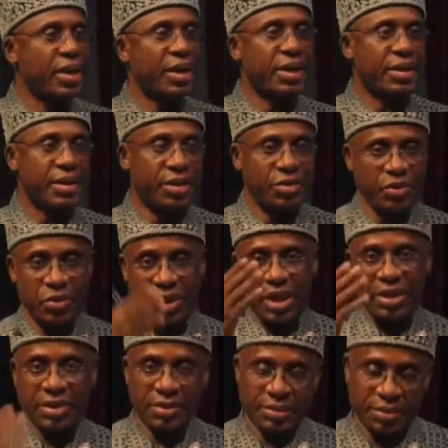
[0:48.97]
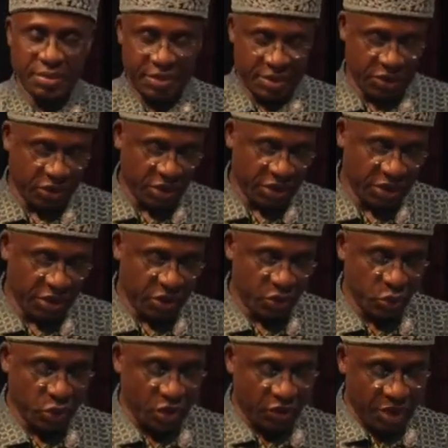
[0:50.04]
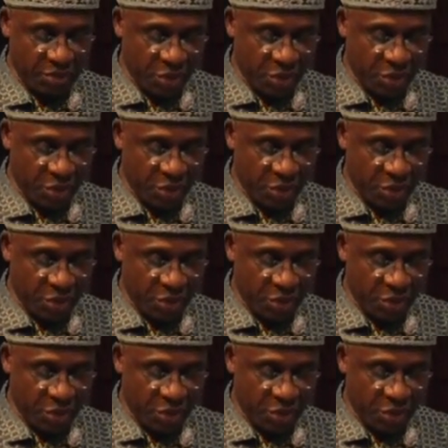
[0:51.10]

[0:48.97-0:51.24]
and then you can discuss it. Which of them